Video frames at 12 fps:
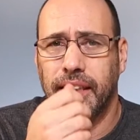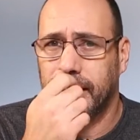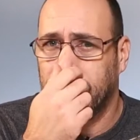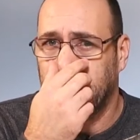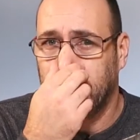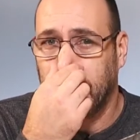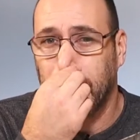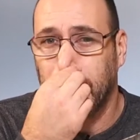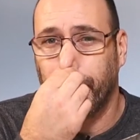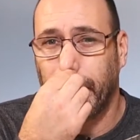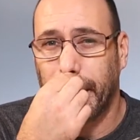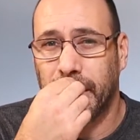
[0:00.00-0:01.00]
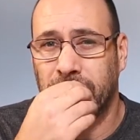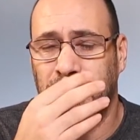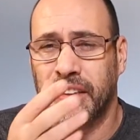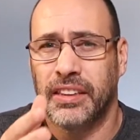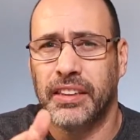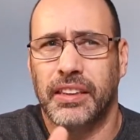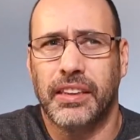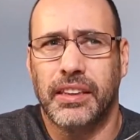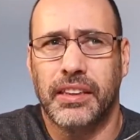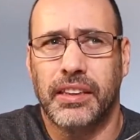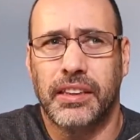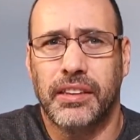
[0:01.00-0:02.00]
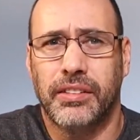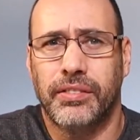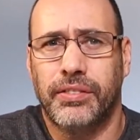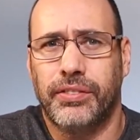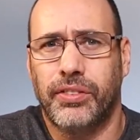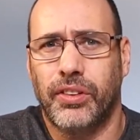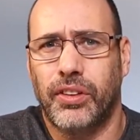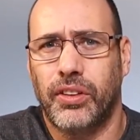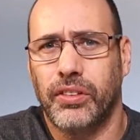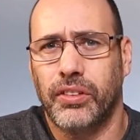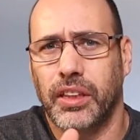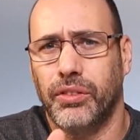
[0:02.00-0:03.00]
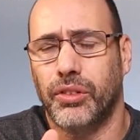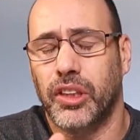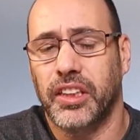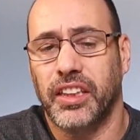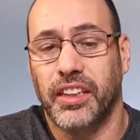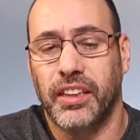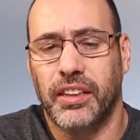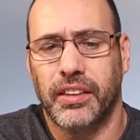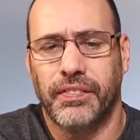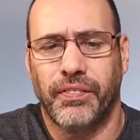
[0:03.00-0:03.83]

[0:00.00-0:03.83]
It's a heat bed for reworking,